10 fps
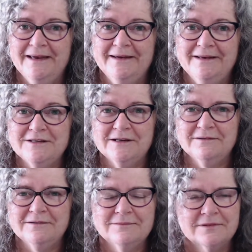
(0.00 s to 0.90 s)
And
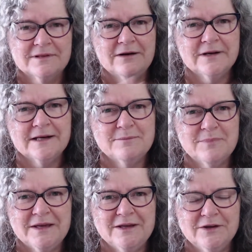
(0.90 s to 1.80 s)
thoroughly
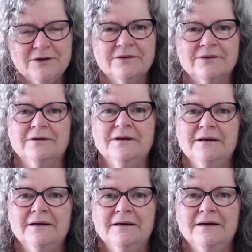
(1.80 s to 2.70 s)
be you
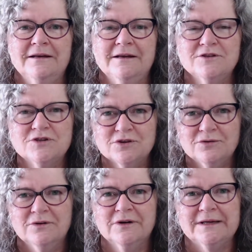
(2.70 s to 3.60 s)
and
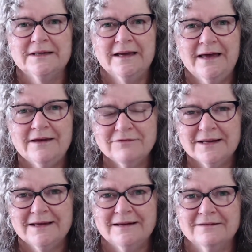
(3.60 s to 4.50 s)
enjoy, have
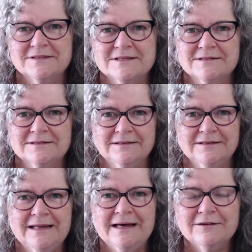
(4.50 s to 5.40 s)
laughs,
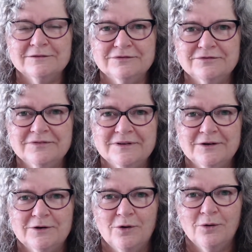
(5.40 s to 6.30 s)
love,
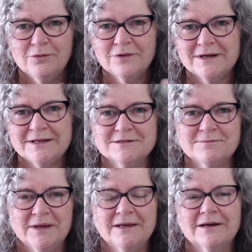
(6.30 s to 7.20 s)
all that is
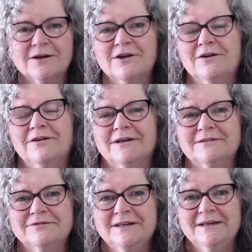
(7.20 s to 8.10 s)
being
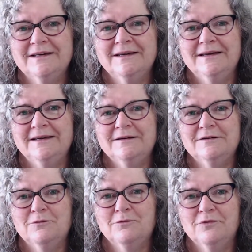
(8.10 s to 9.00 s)
alive in
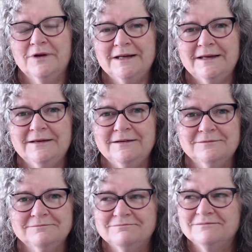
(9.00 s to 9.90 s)
a really
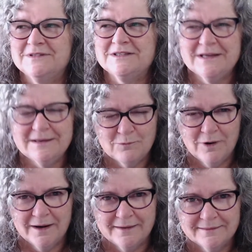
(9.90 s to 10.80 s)
deep
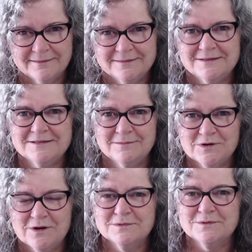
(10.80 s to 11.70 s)
way.
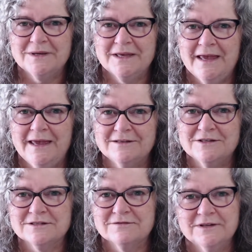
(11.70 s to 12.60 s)
Sometimes we can
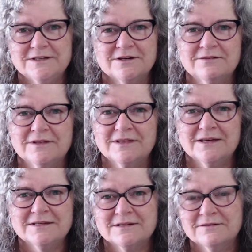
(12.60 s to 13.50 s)
just flit over
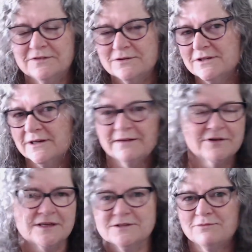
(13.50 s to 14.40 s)
things and it feels like
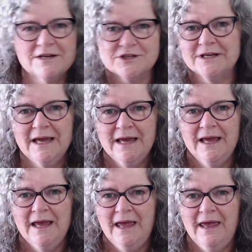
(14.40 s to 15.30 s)
everything's rushing,
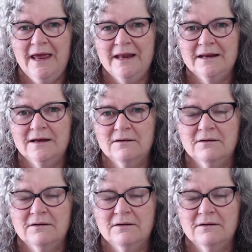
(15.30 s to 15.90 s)
and